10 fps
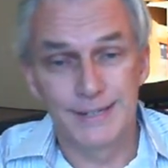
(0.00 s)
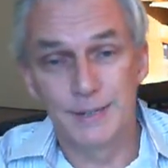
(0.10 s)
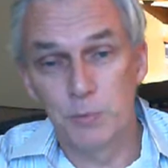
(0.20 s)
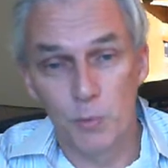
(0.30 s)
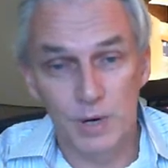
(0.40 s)
I
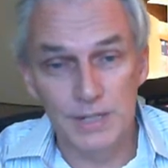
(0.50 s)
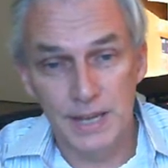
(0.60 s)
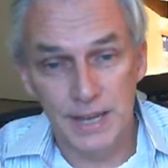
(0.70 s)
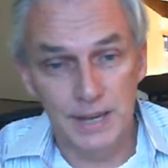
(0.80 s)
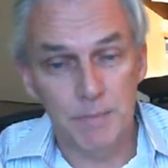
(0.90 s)
didn't want it
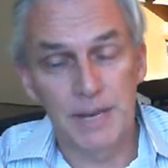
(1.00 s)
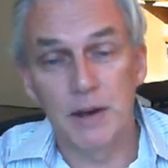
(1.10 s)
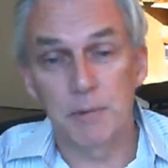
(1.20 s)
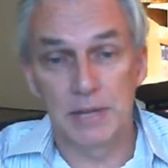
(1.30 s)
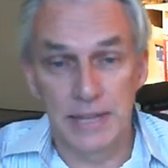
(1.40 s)
to end, but
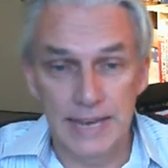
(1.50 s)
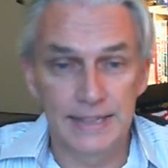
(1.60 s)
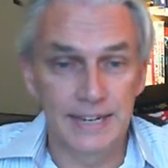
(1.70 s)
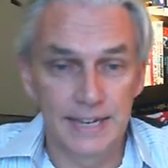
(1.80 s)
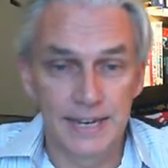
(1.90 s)
now I'm
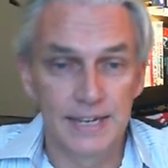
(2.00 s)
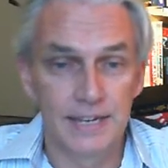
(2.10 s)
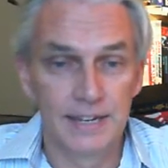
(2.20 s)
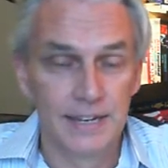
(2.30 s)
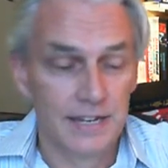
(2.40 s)
glad that it ended.